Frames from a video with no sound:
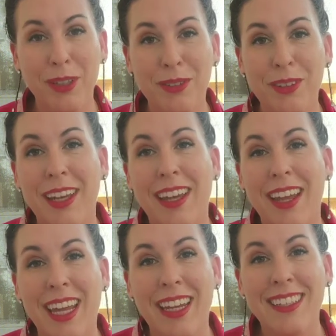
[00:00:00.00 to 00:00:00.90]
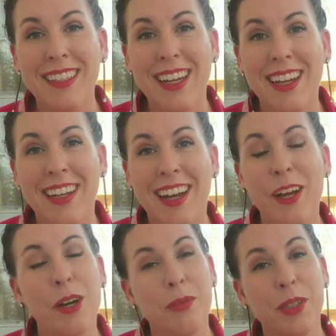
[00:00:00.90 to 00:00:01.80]
you. And
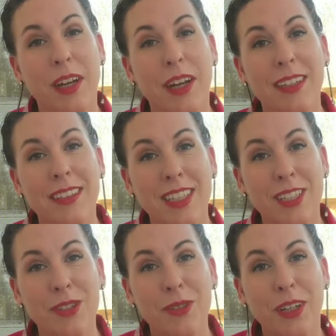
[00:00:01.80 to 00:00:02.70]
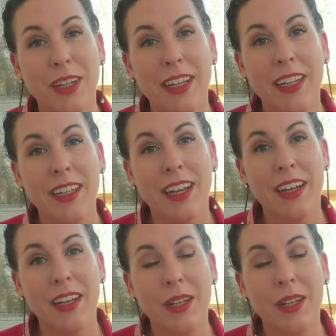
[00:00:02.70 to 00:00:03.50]
I hope you guys enjoy